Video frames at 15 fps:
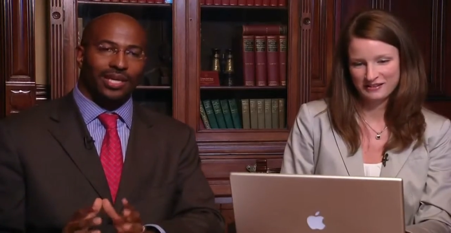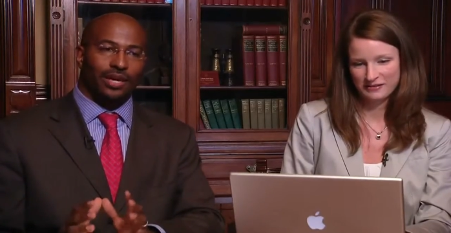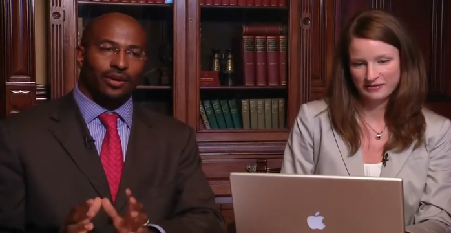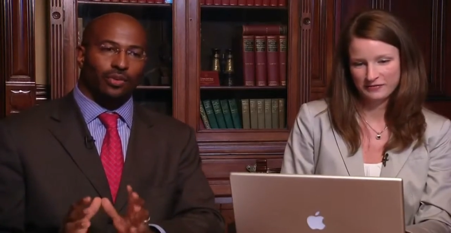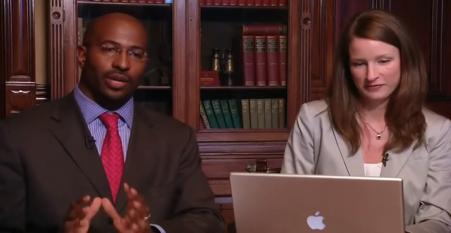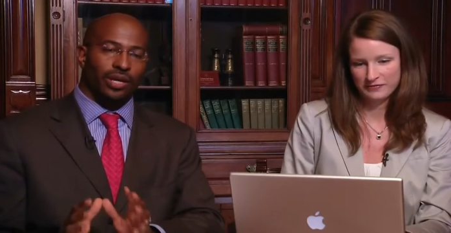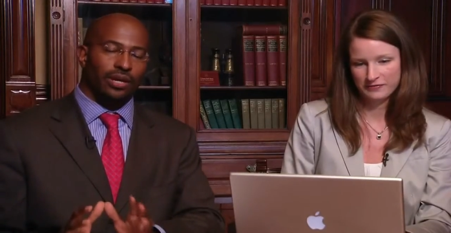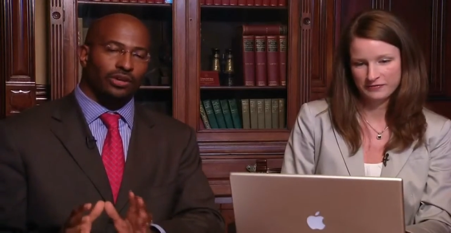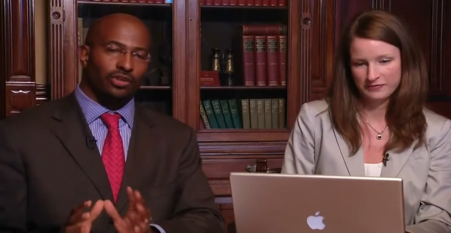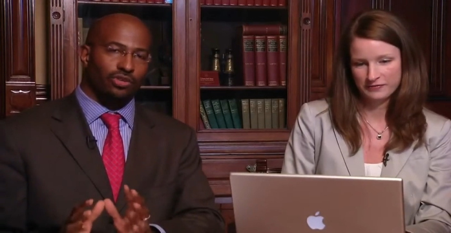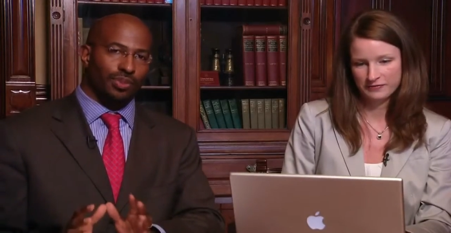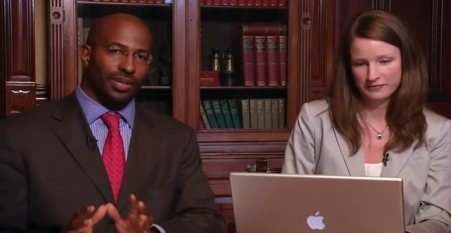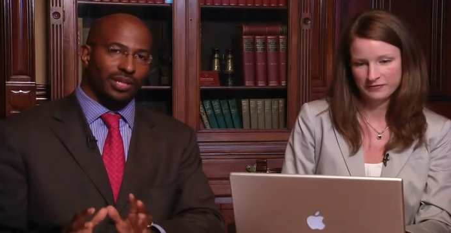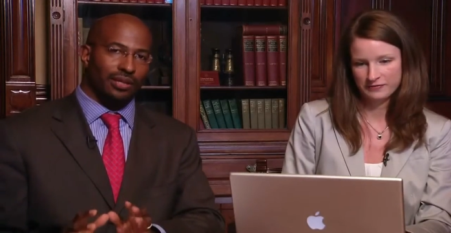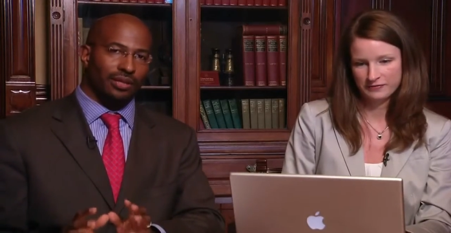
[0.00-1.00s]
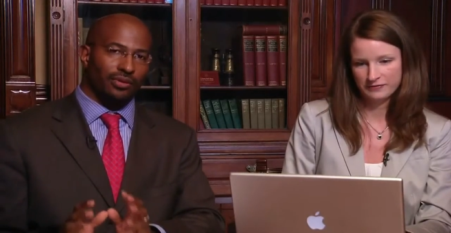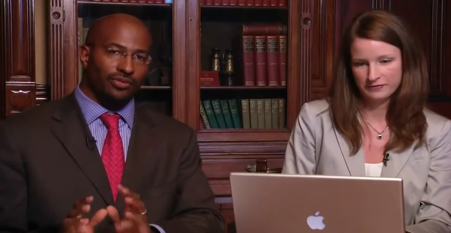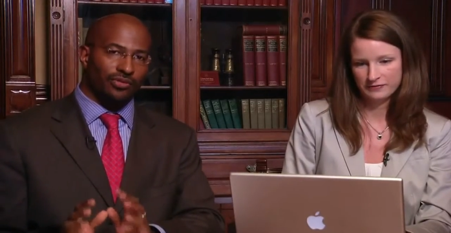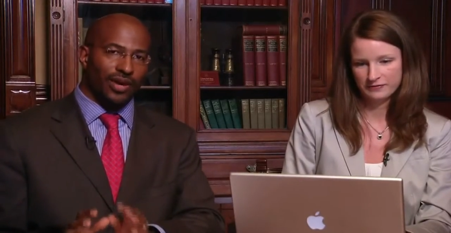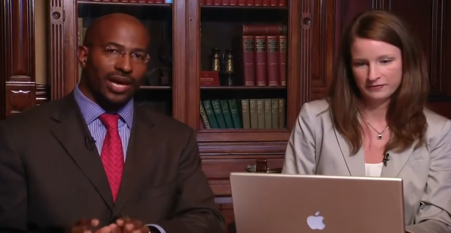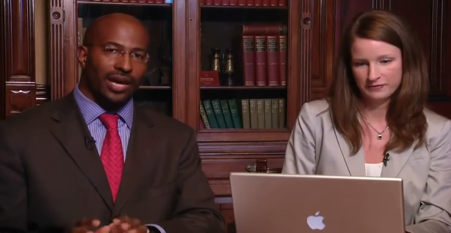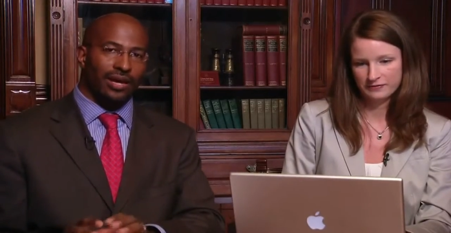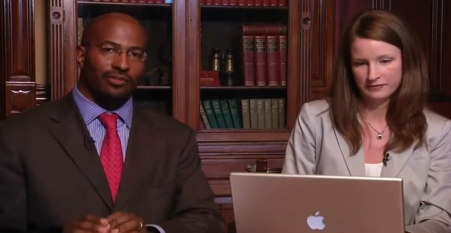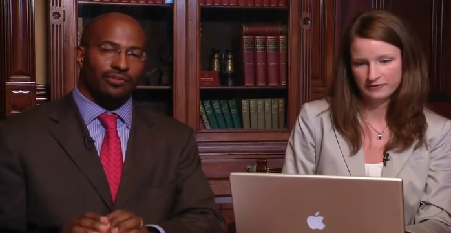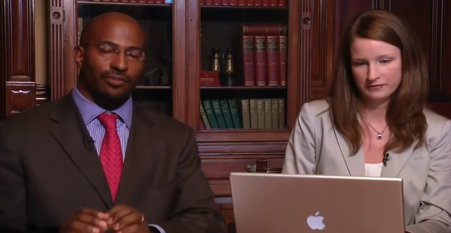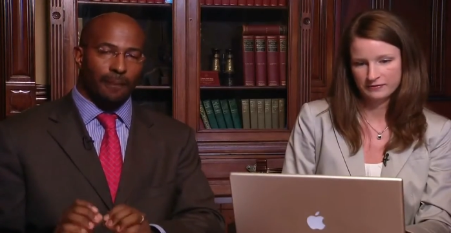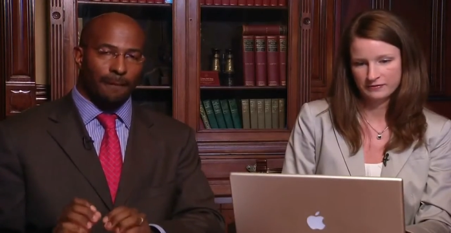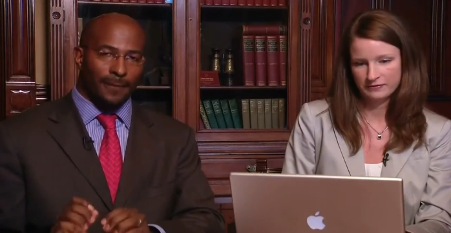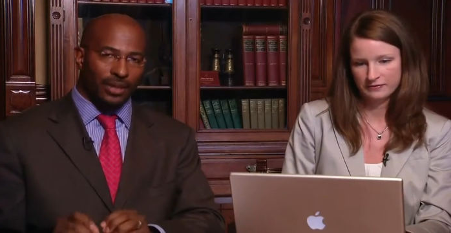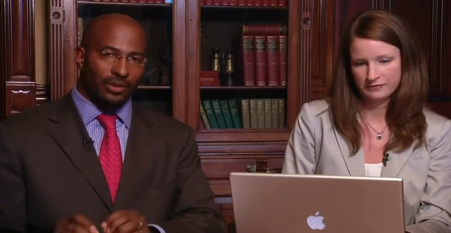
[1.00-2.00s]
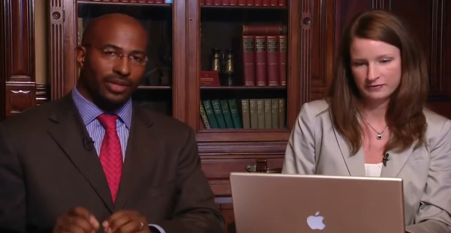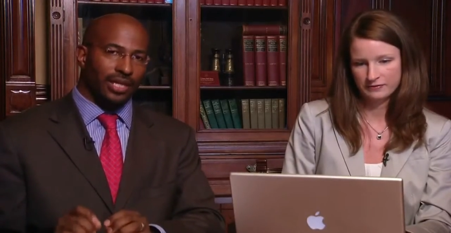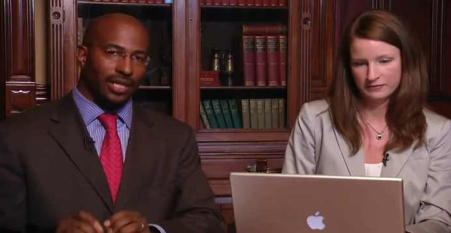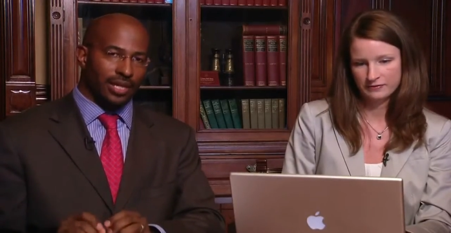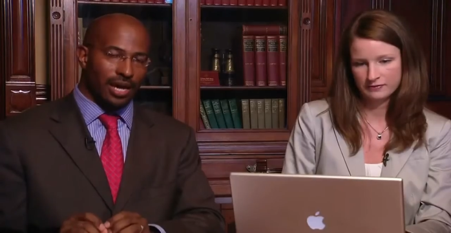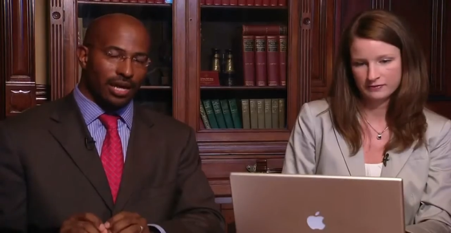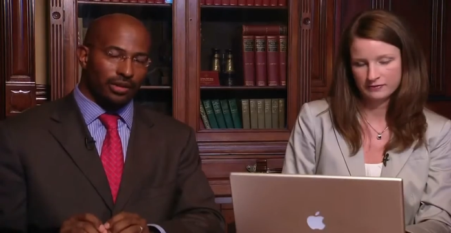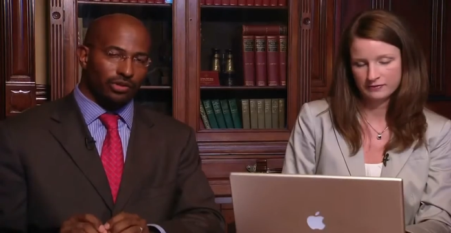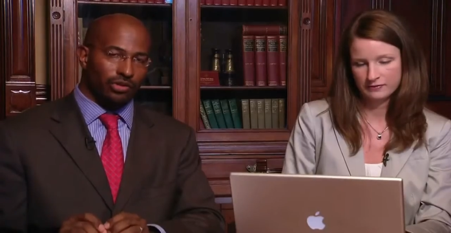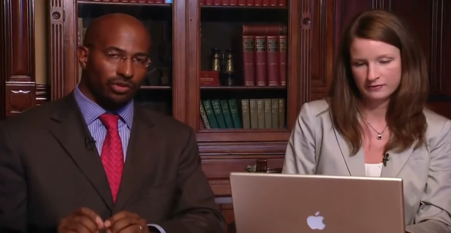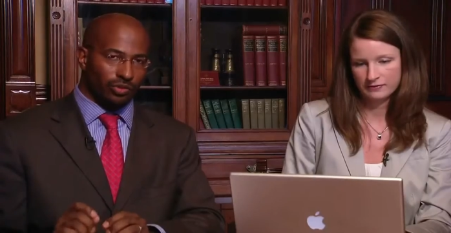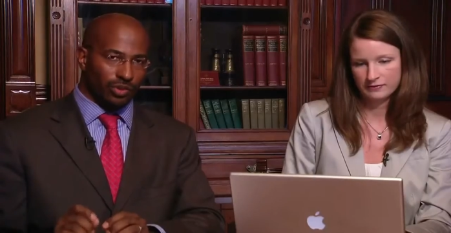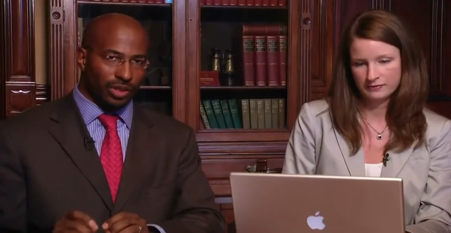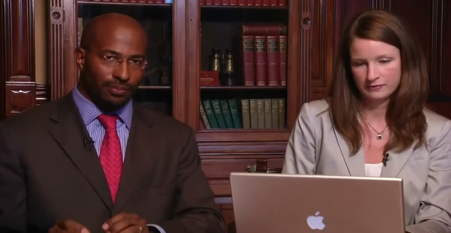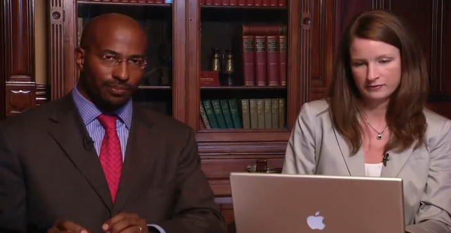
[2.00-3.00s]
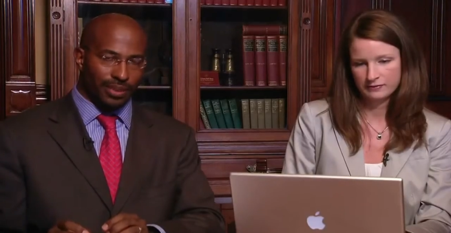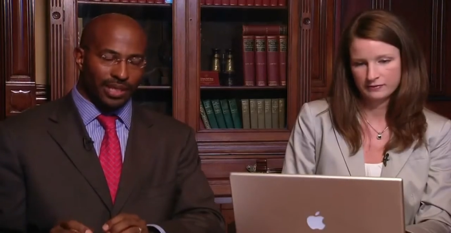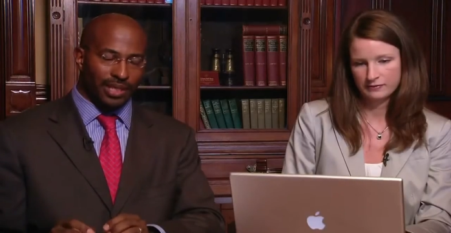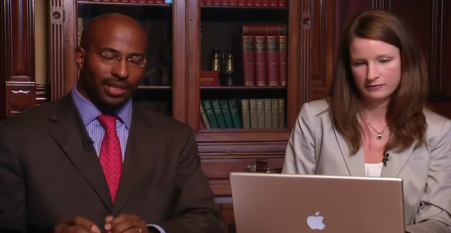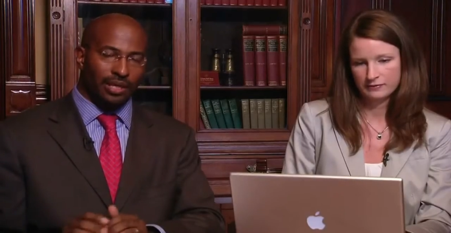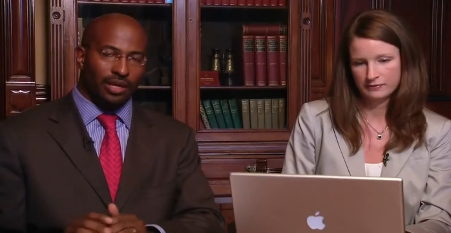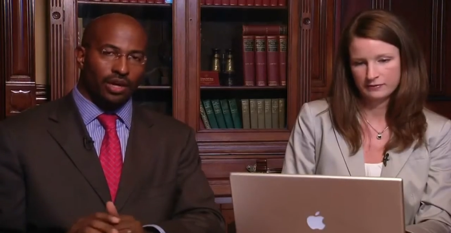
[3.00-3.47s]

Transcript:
Speaker 1: We are spending $5 billion with a B